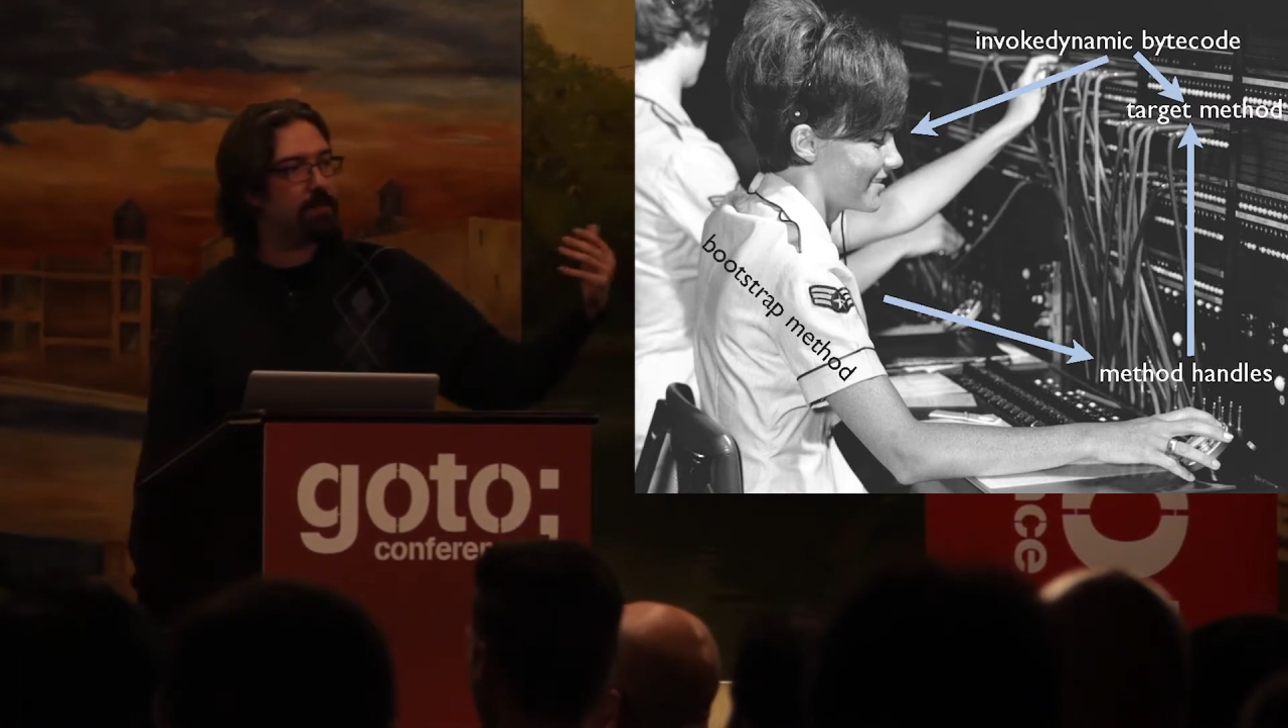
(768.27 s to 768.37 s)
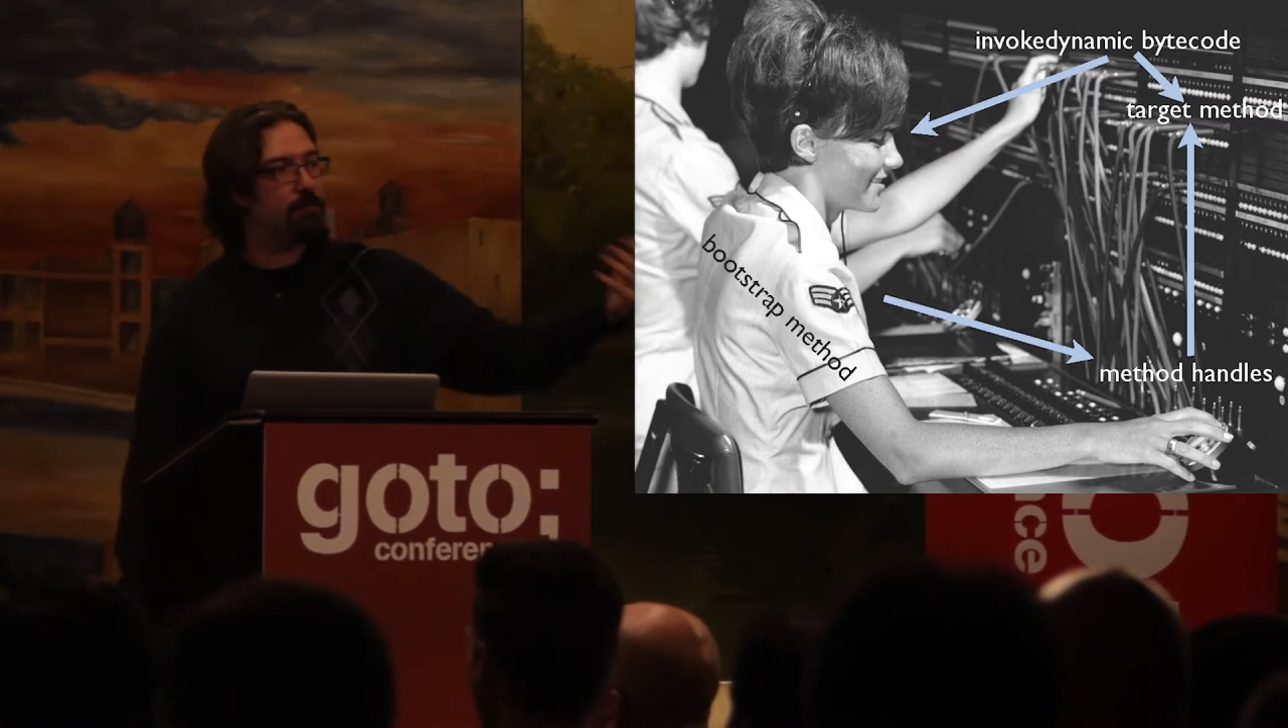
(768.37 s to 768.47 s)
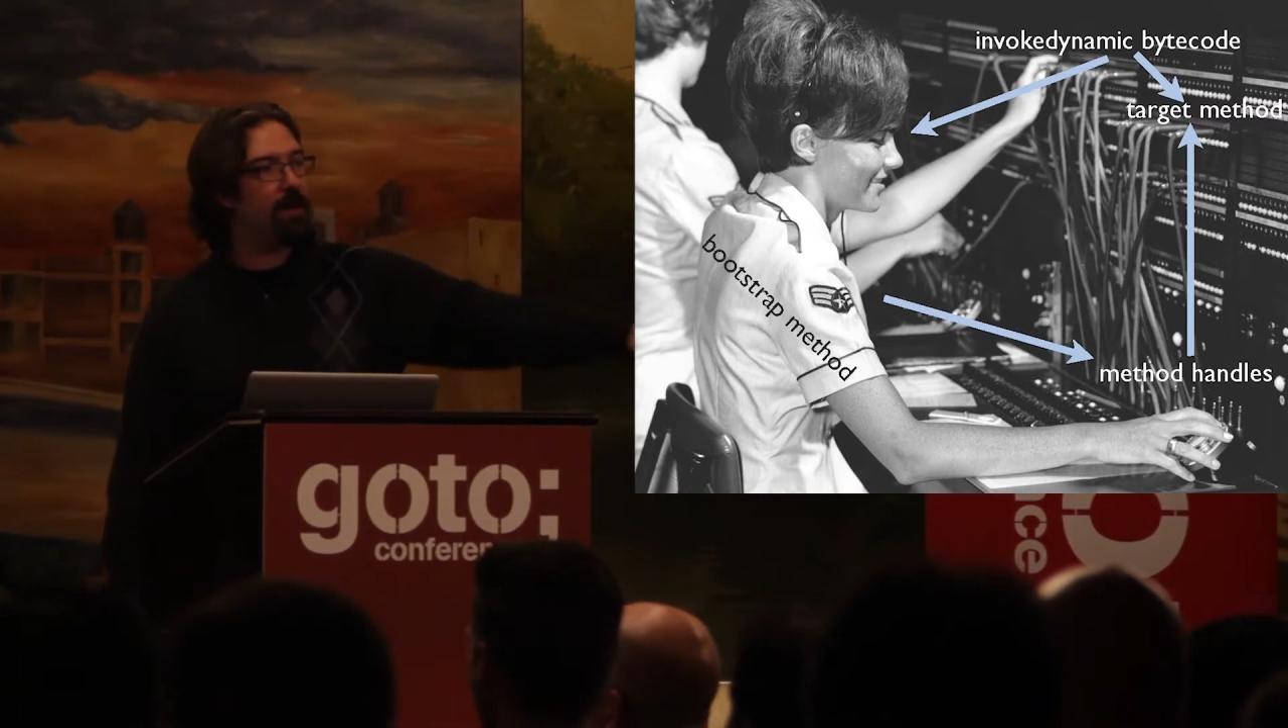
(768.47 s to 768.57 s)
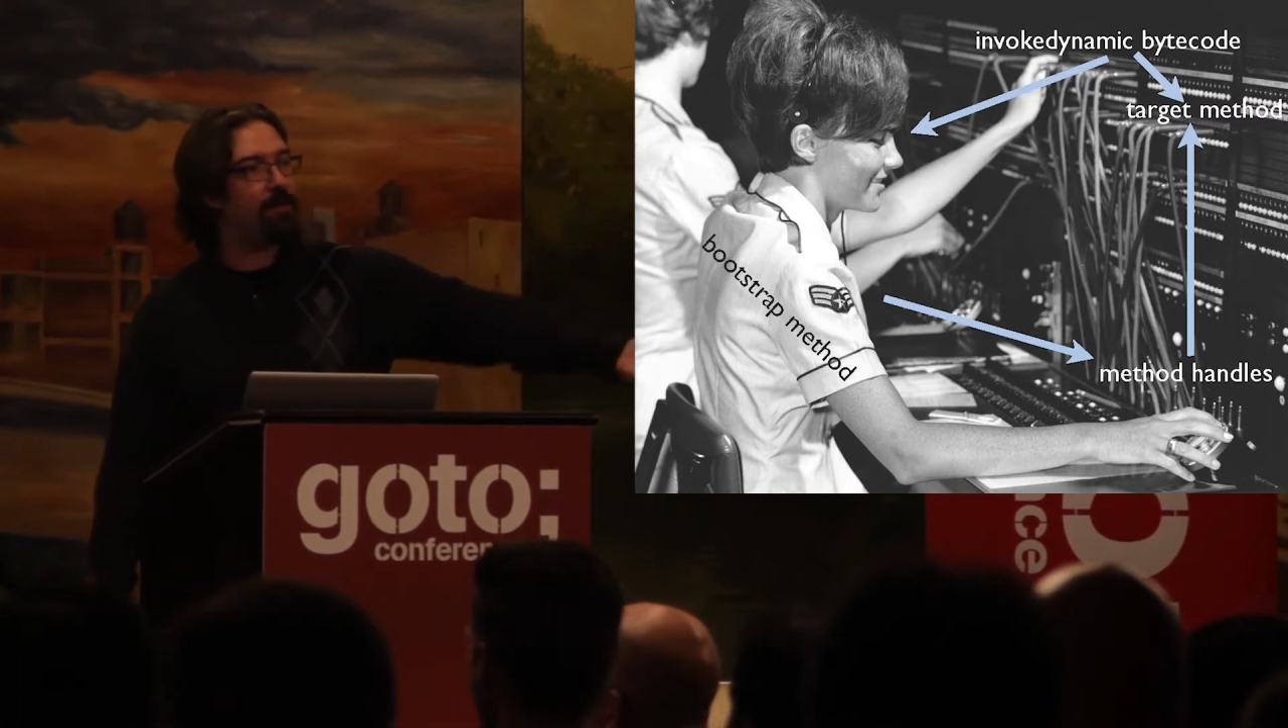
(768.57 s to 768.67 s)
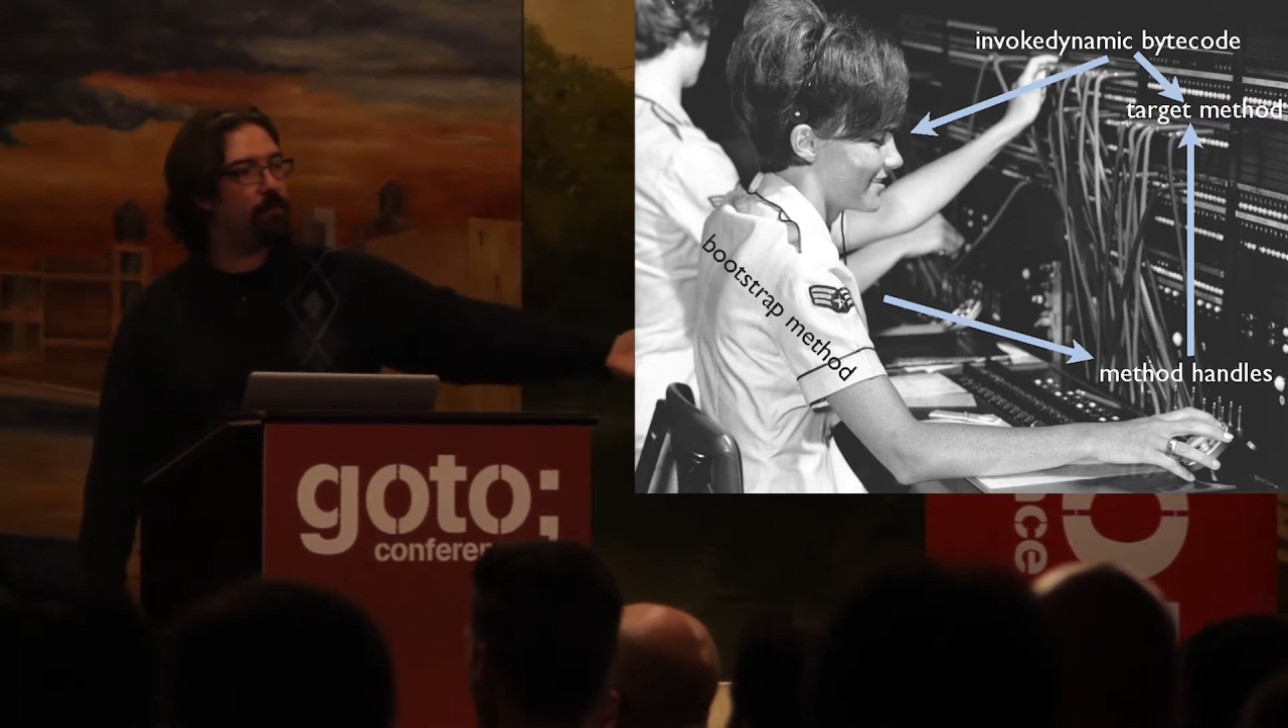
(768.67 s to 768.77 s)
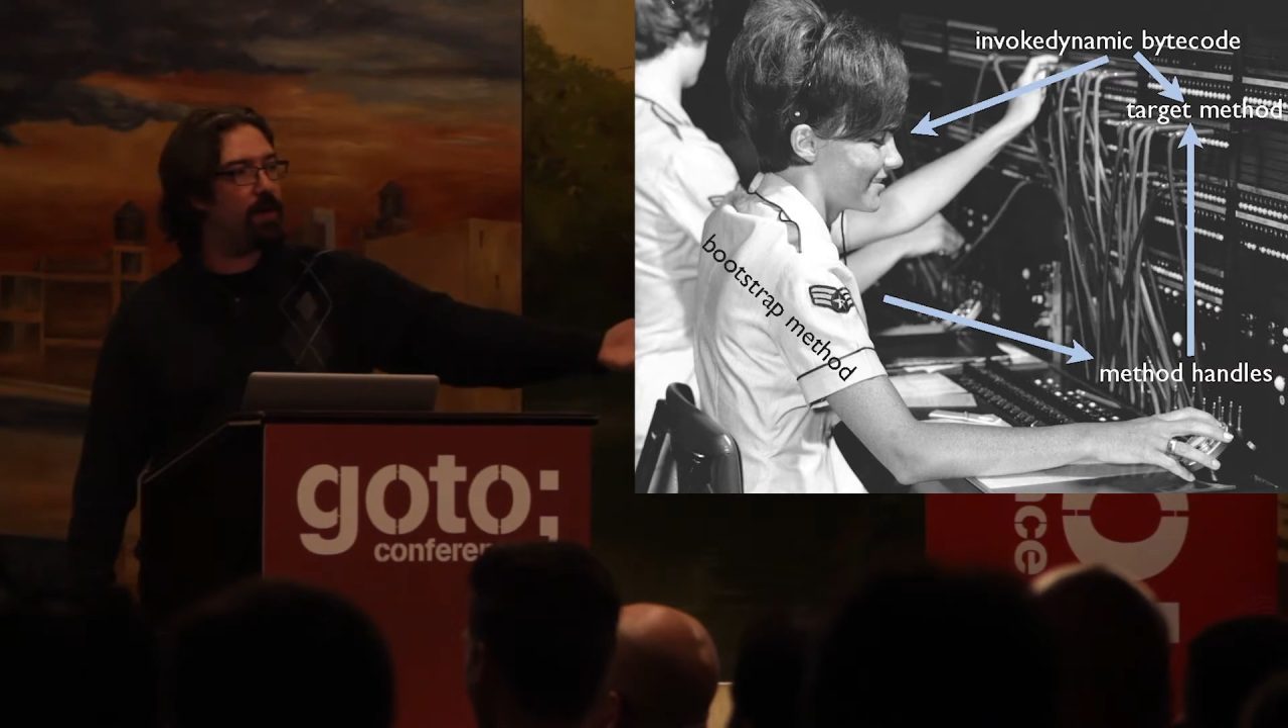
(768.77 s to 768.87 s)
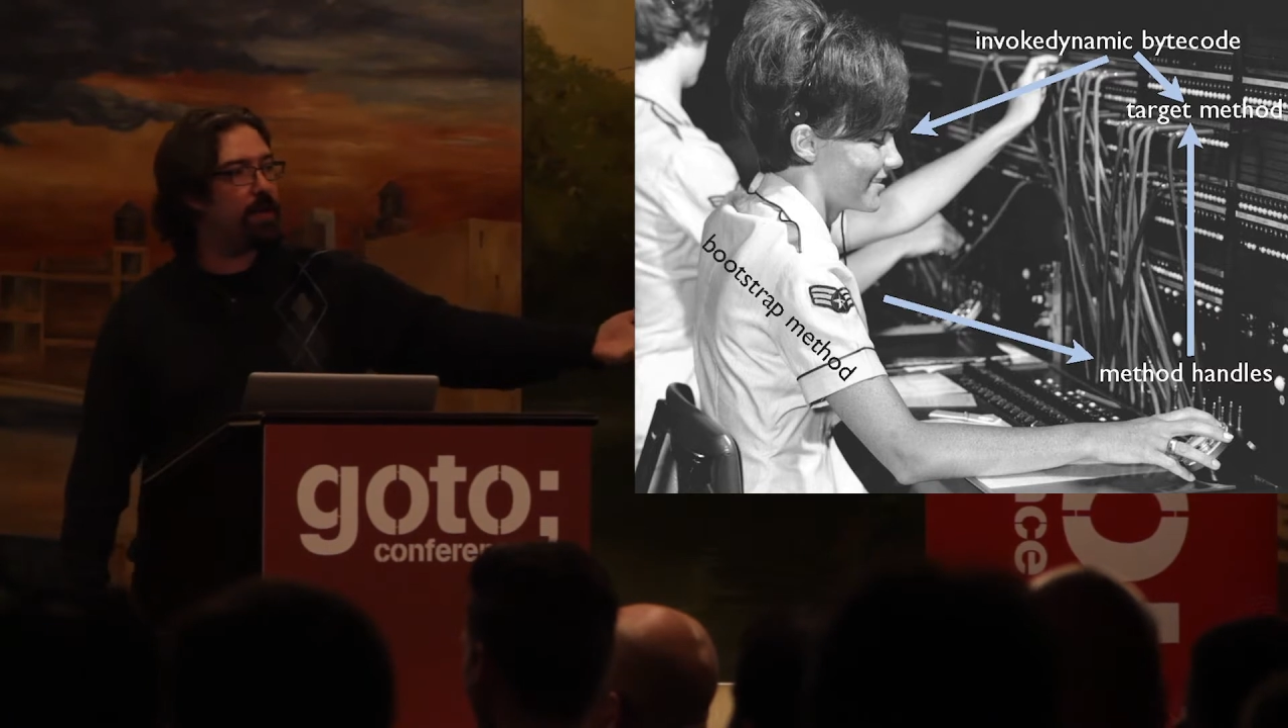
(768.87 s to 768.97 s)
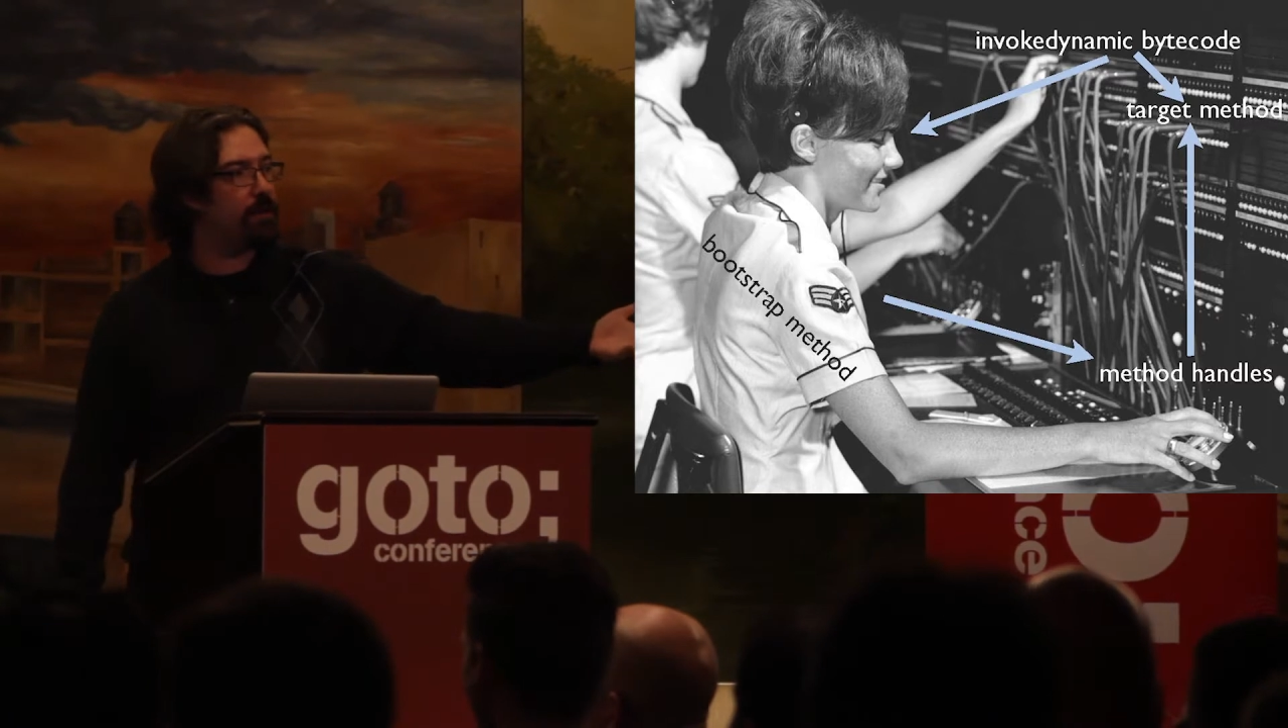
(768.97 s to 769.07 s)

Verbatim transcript: some method we need